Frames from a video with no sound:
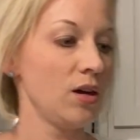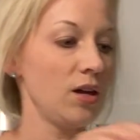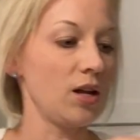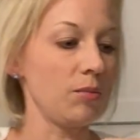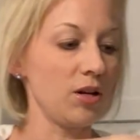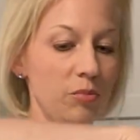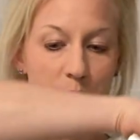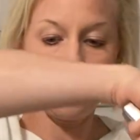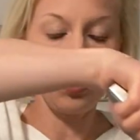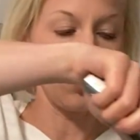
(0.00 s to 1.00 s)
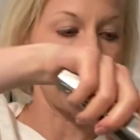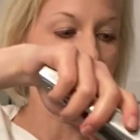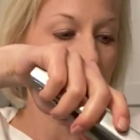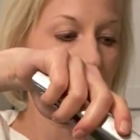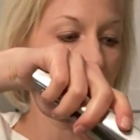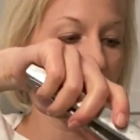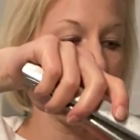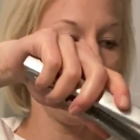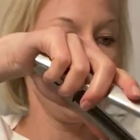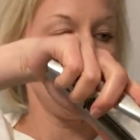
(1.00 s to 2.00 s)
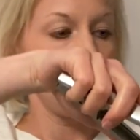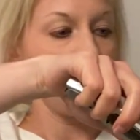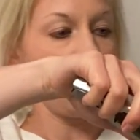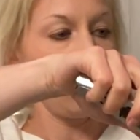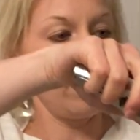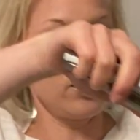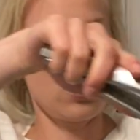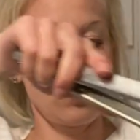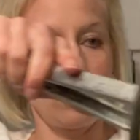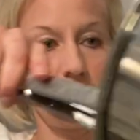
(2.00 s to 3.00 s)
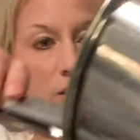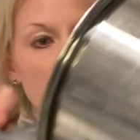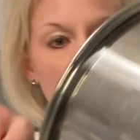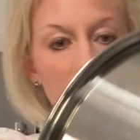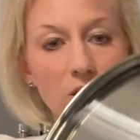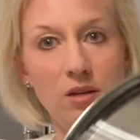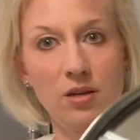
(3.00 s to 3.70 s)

And I'm gonna pour all this over it.